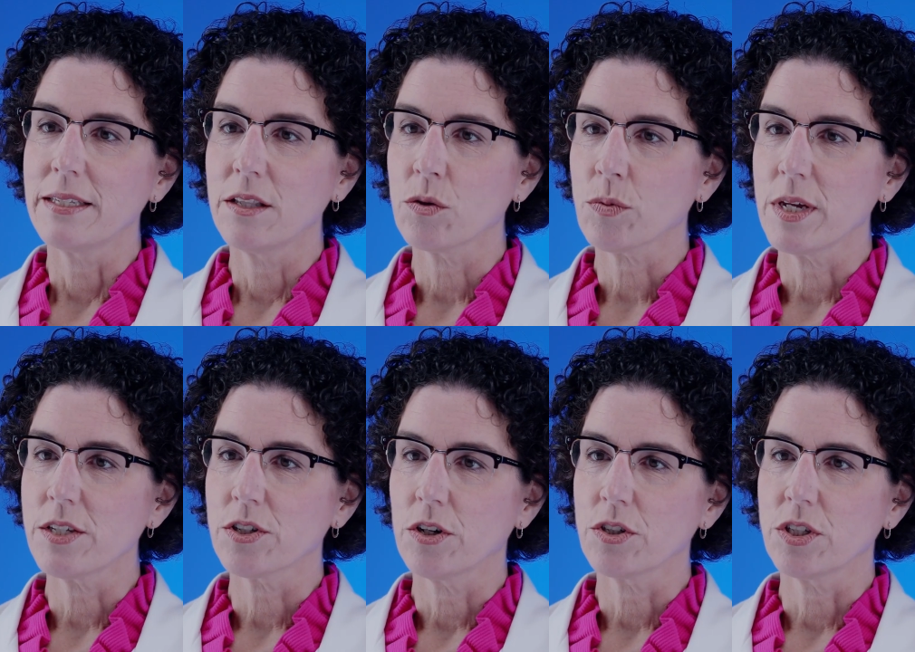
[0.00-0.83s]
I did the
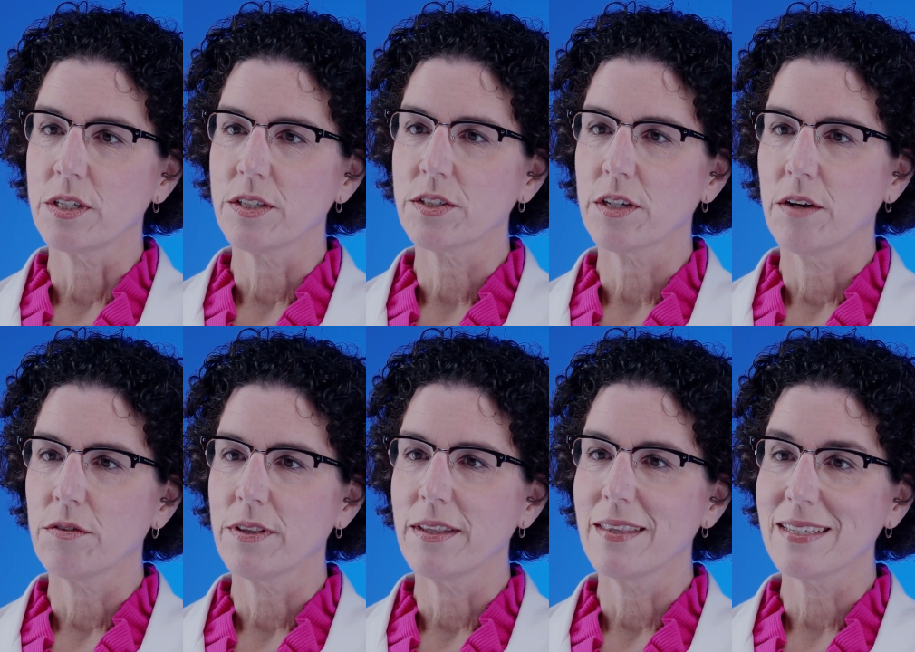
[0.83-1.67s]
research and
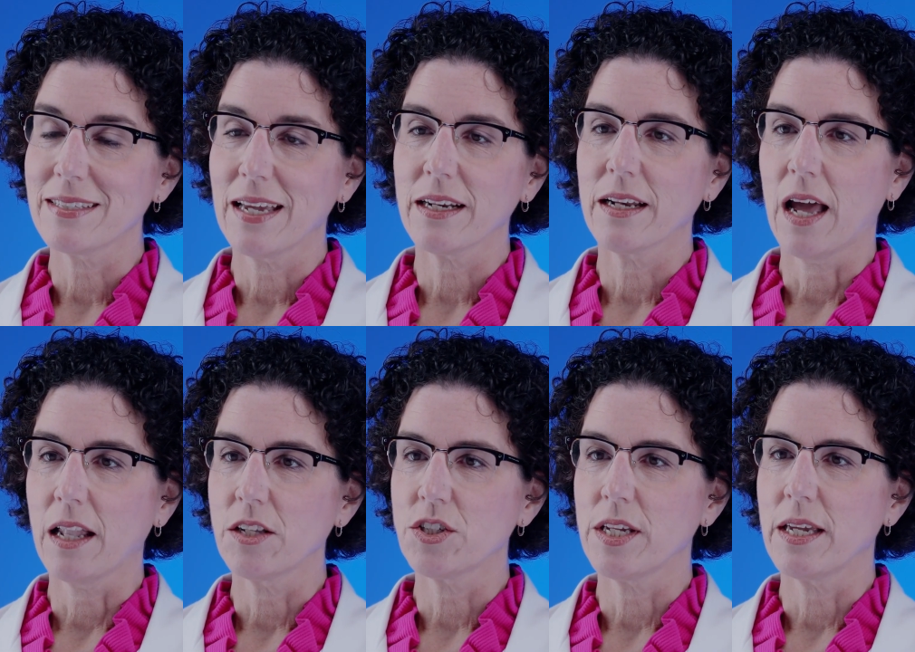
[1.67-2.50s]
discovered that this
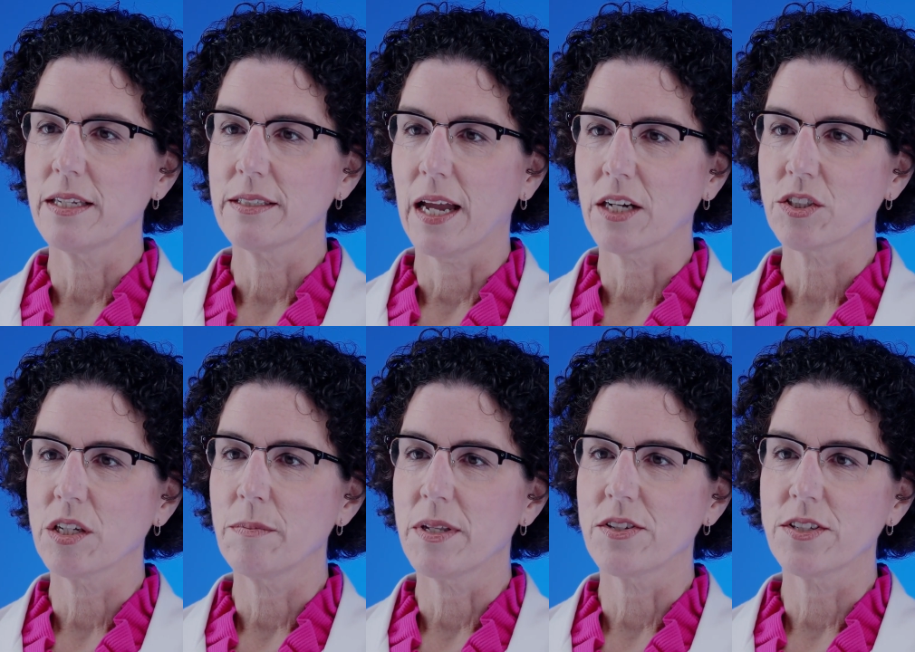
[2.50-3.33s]
technology has
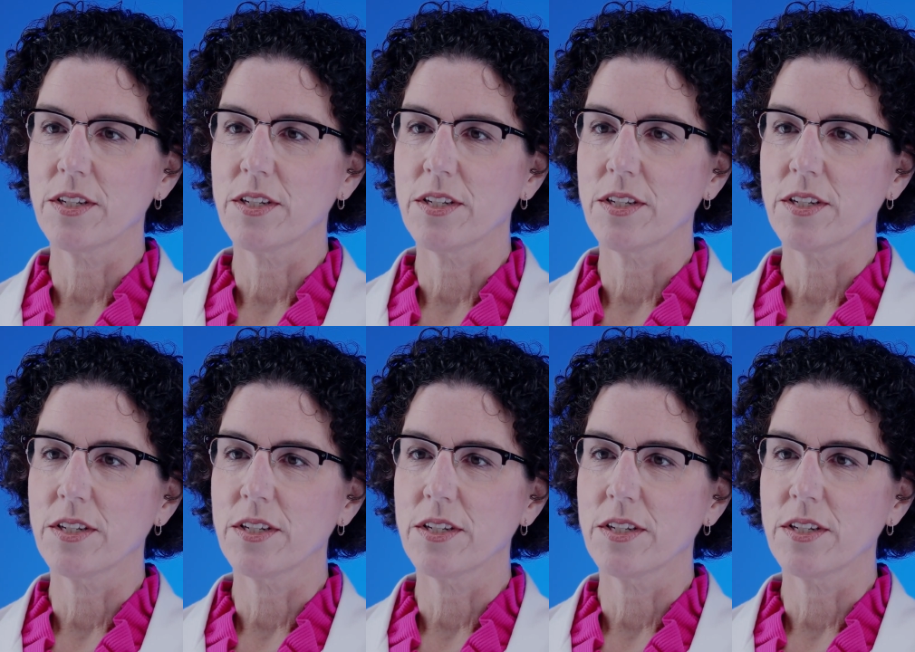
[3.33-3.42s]
actually been